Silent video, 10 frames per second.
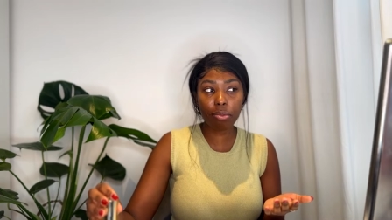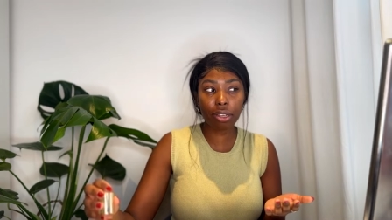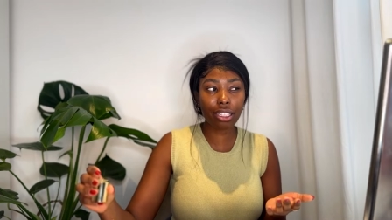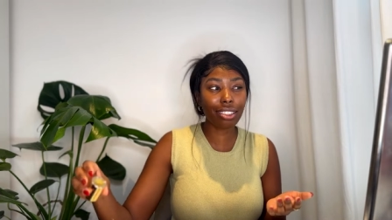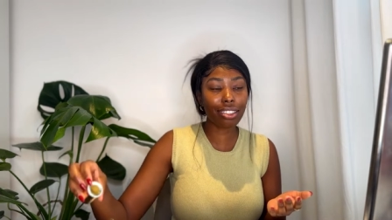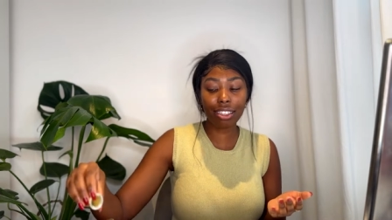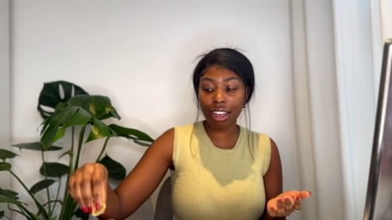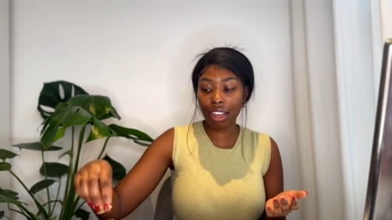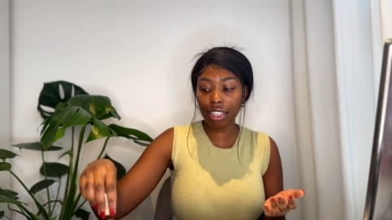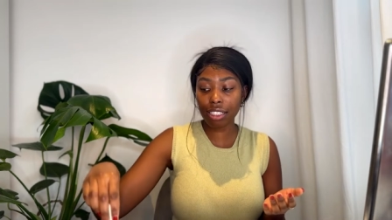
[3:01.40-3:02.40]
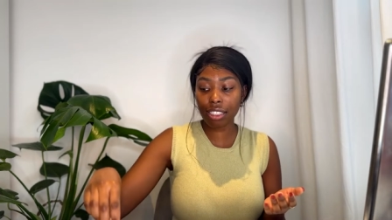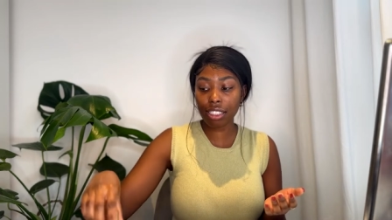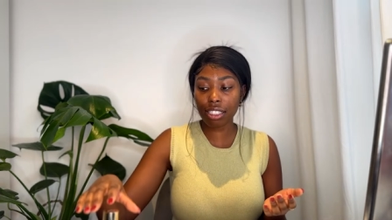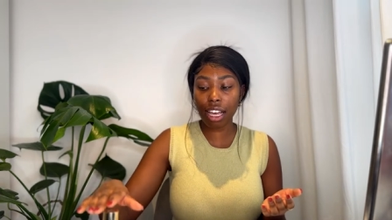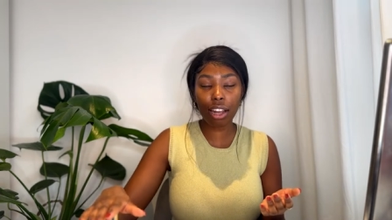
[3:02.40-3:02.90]
but it's
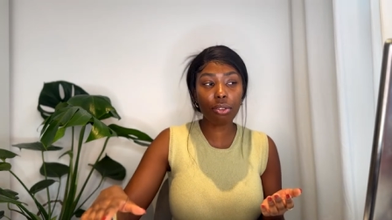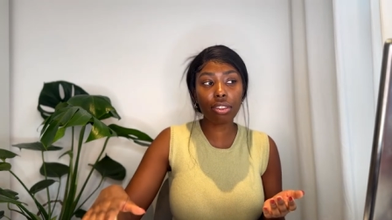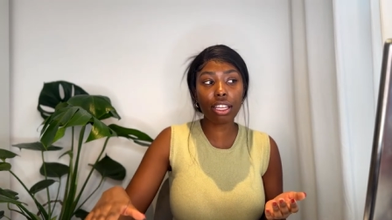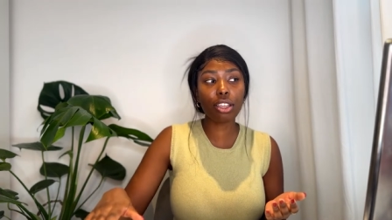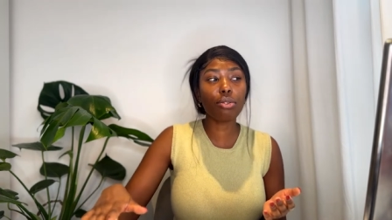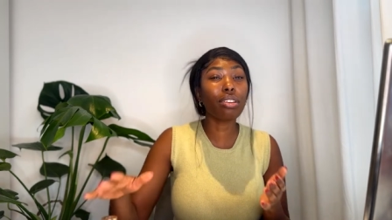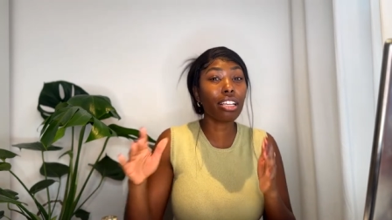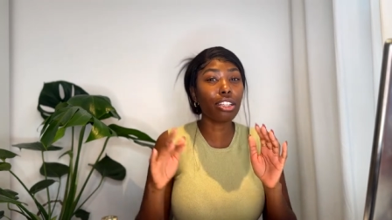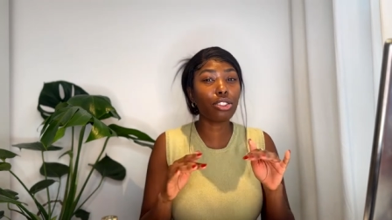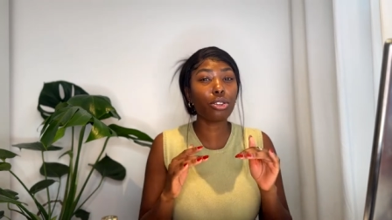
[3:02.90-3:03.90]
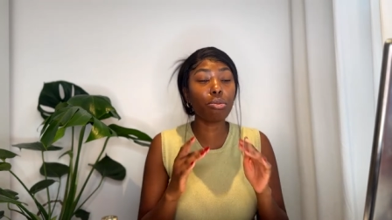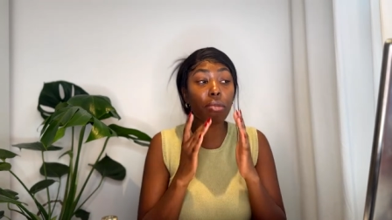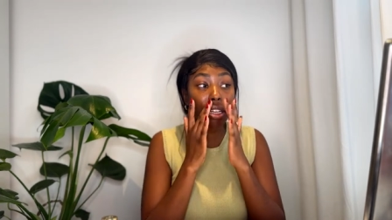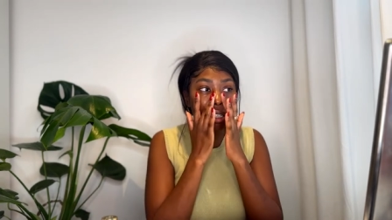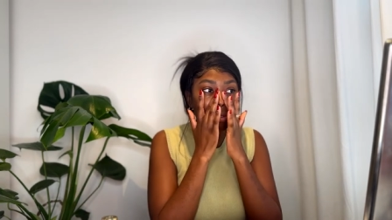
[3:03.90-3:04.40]
nice. I don't think you need too
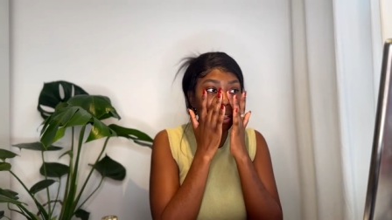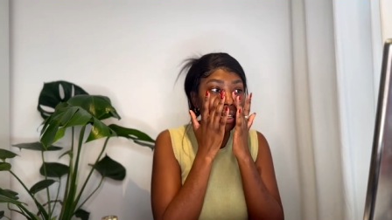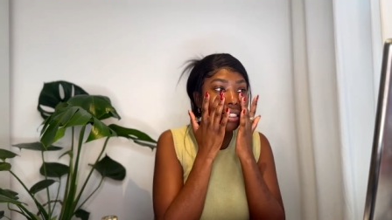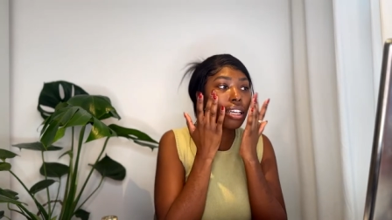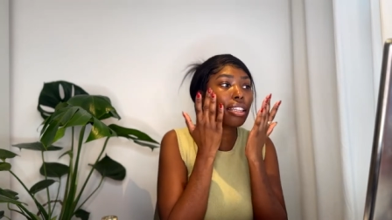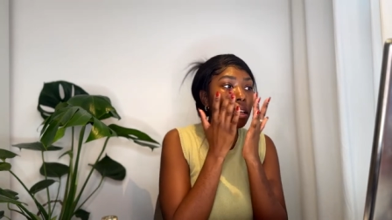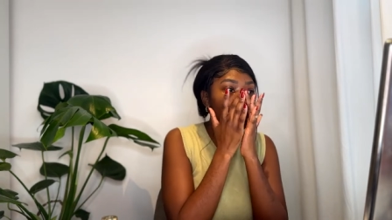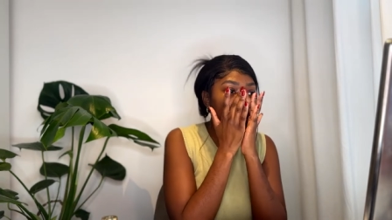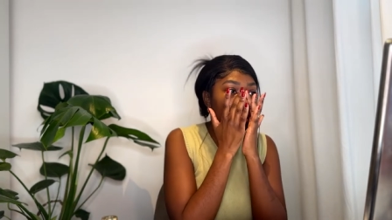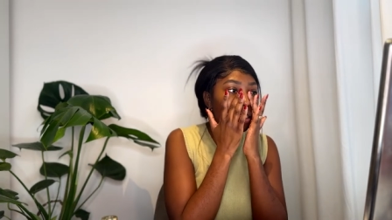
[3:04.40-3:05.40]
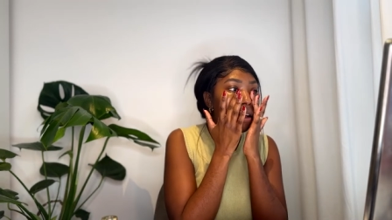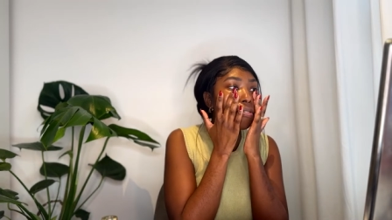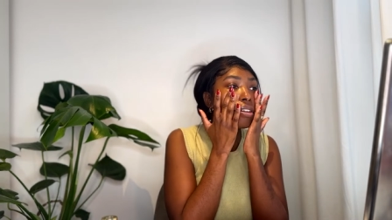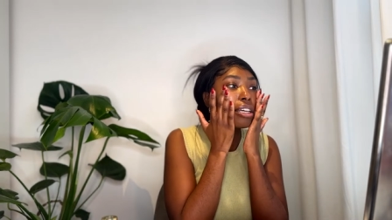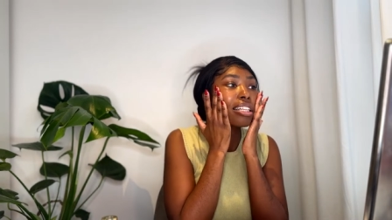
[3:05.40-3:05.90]
much of this. I think it's
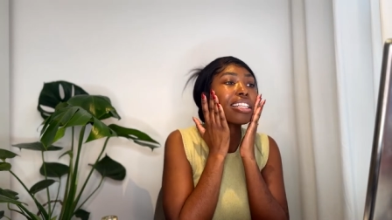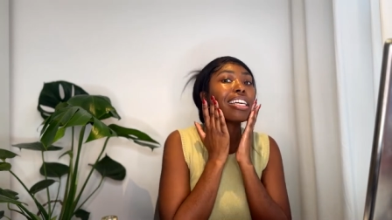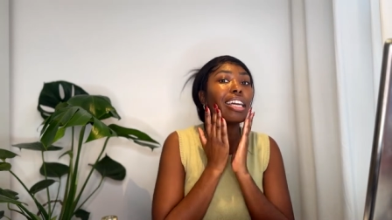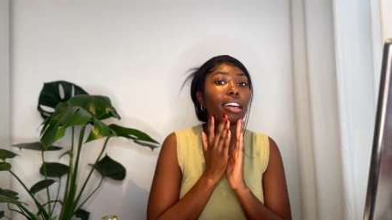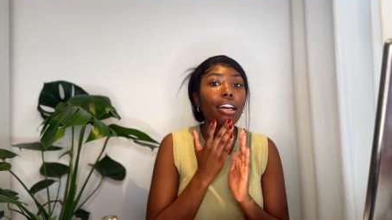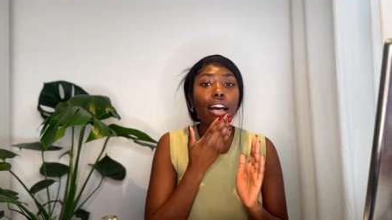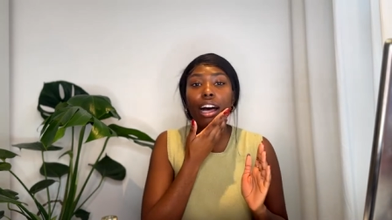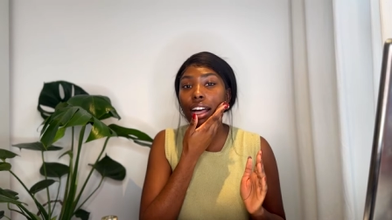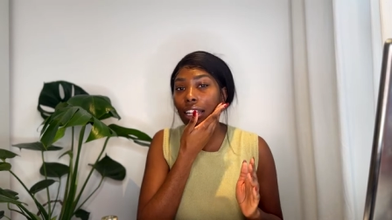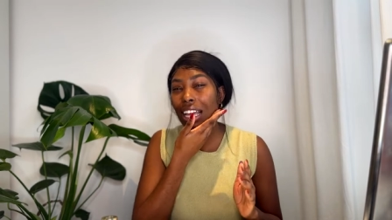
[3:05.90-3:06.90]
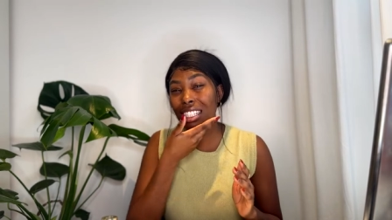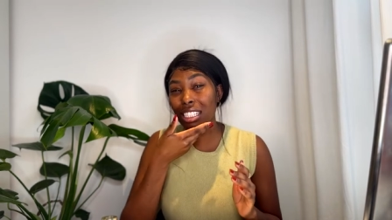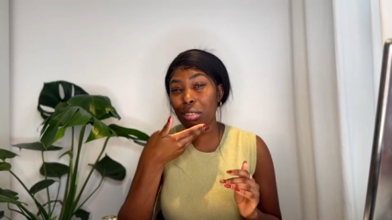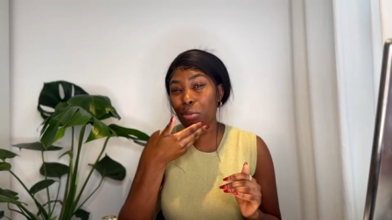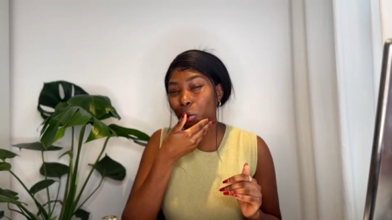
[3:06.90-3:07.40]
definitely a less
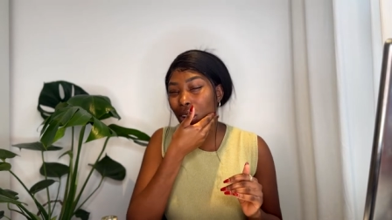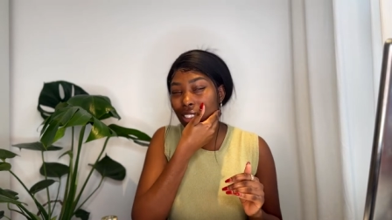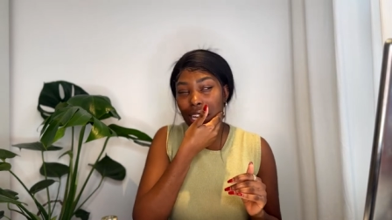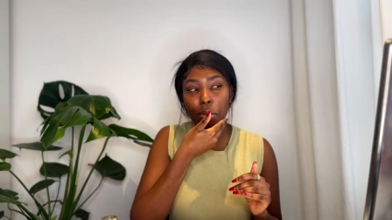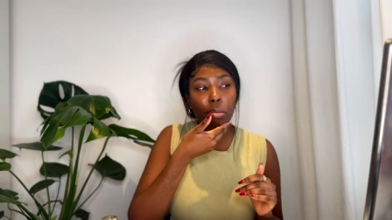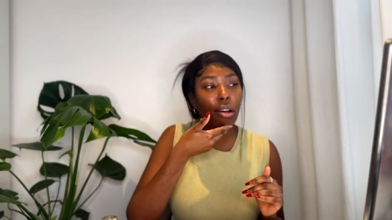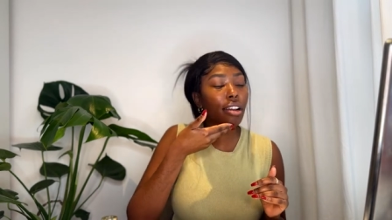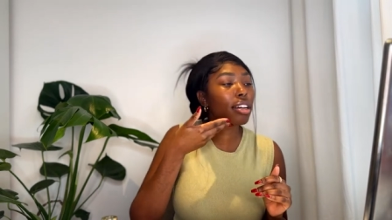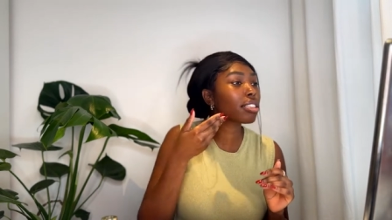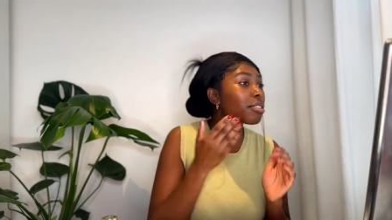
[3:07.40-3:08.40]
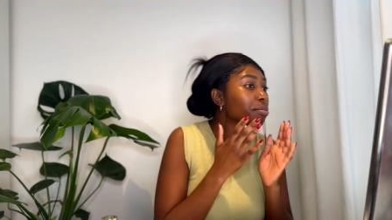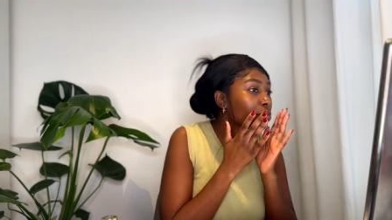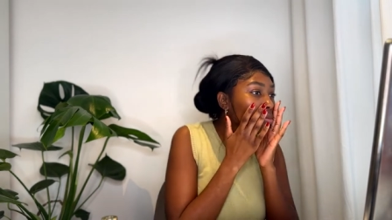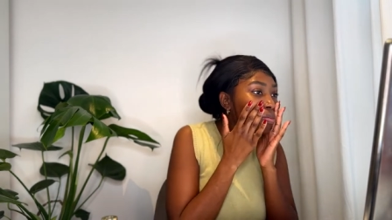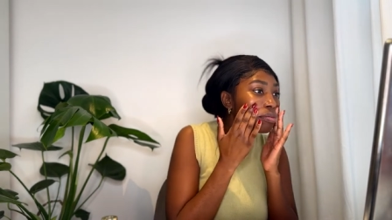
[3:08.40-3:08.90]
is more type of product.
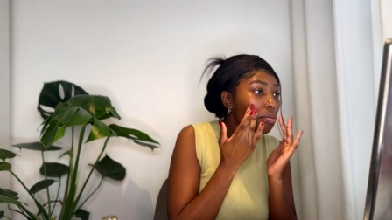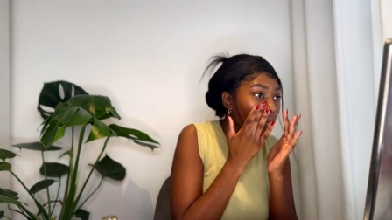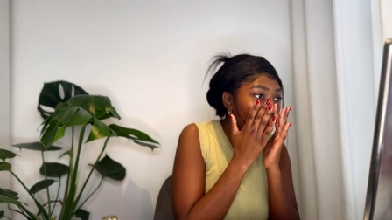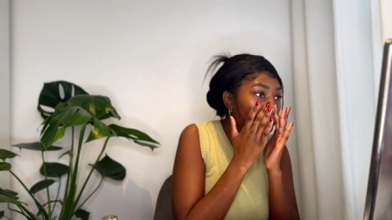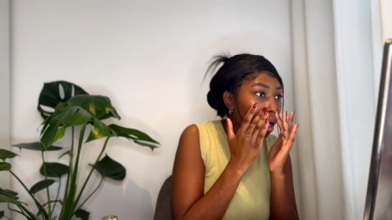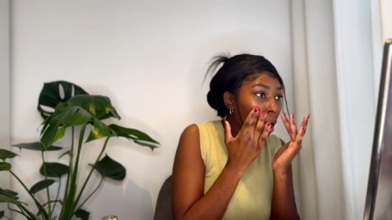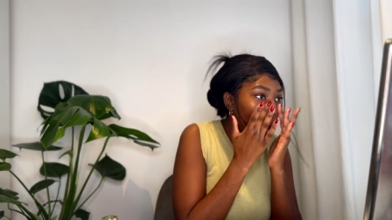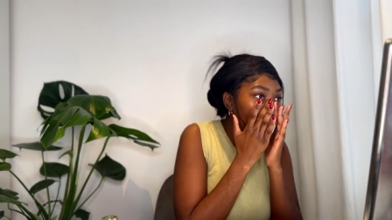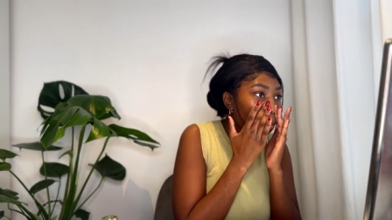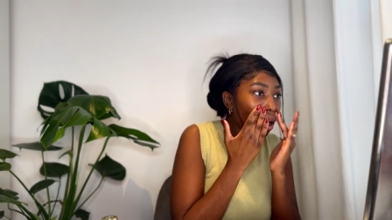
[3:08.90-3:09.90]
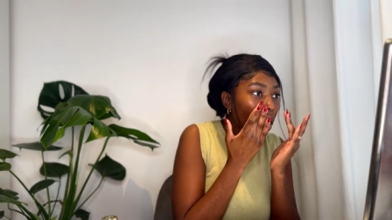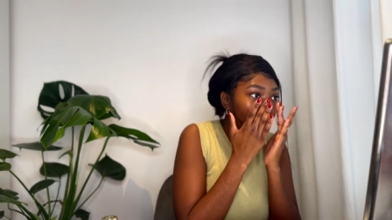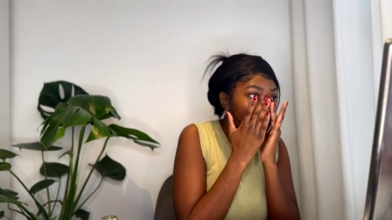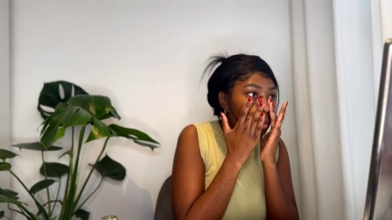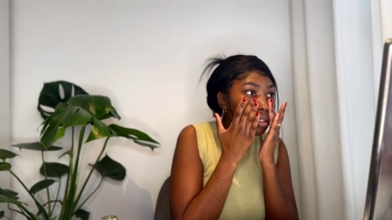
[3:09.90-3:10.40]
But
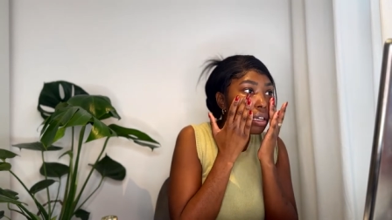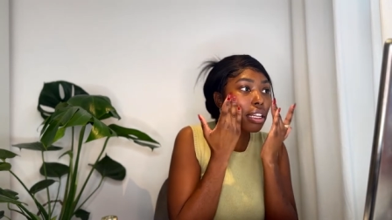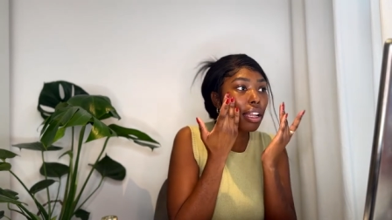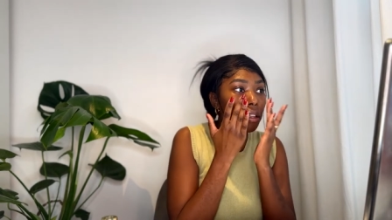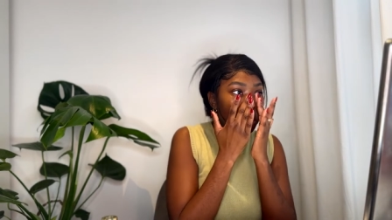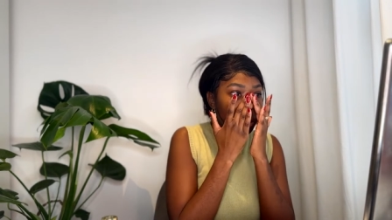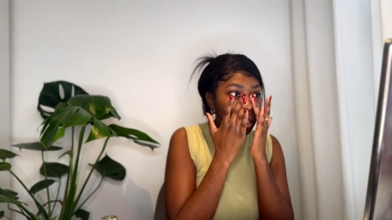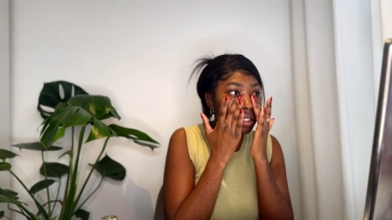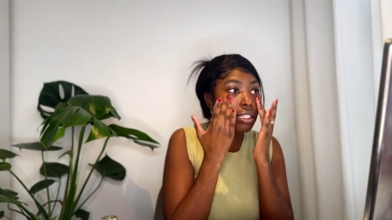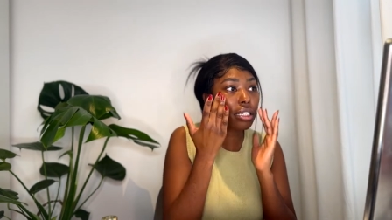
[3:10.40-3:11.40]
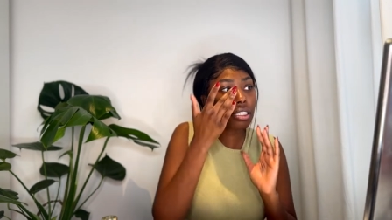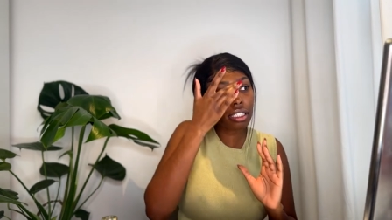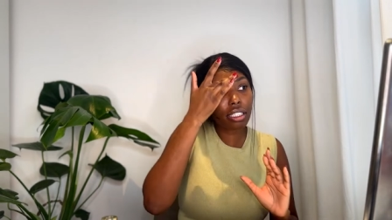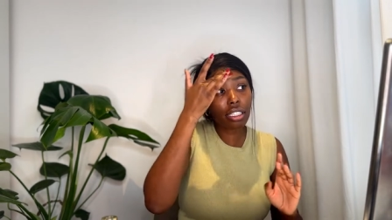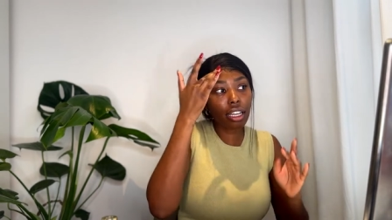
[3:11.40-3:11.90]
I'm just gonna let this
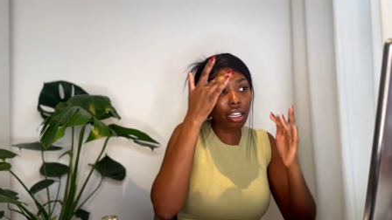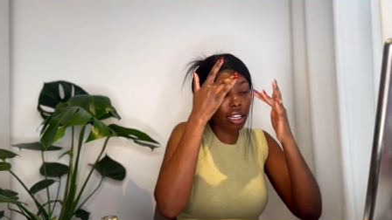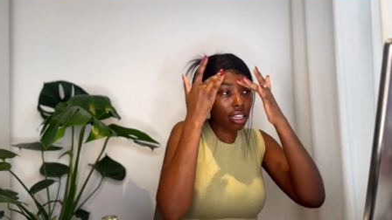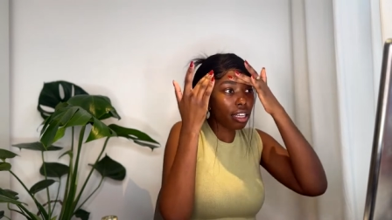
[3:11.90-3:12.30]
sit